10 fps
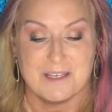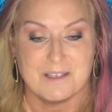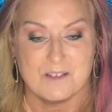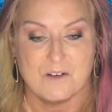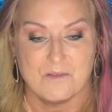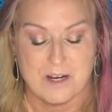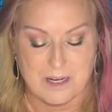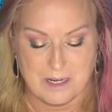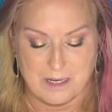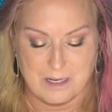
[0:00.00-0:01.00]
Dust over it.
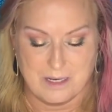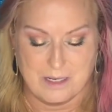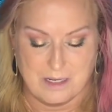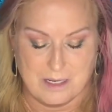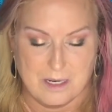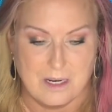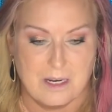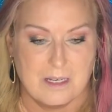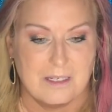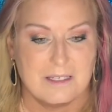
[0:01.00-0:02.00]

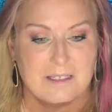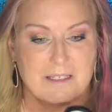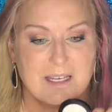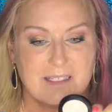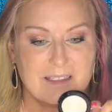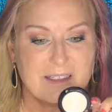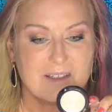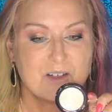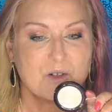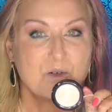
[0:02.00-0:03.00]
This is like
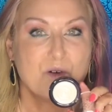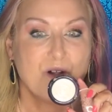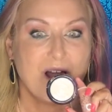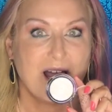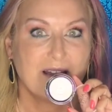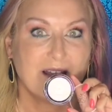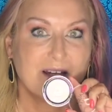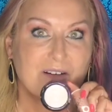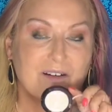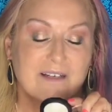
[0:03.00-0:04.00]
such a cool
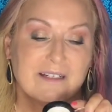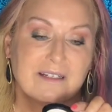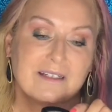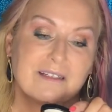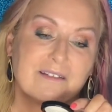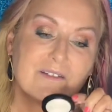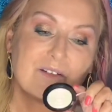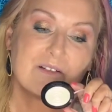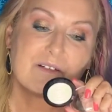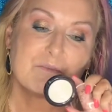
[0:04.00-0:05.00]
highlighter.
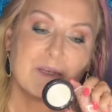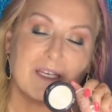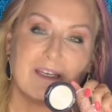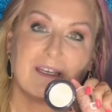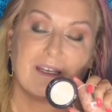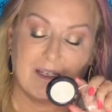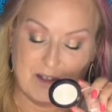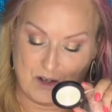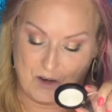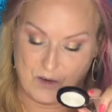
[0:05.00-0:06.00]
Turns pink
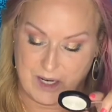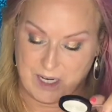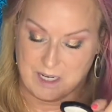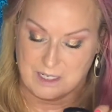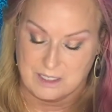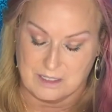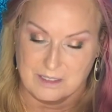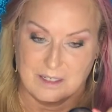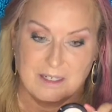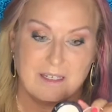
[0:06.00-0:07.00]
and green
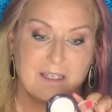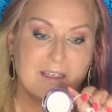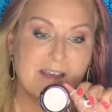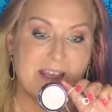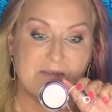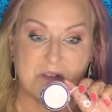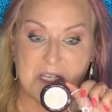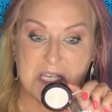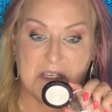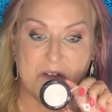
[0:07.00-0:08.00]
and
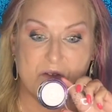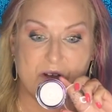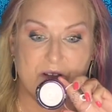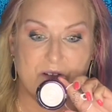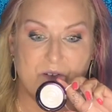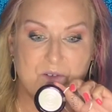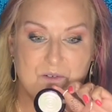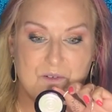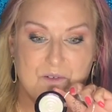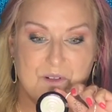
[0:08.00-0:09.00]
skin tone color.
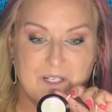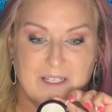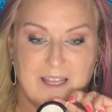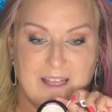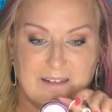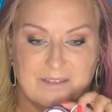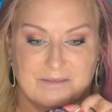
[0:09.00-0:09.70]
Ooh, look at that.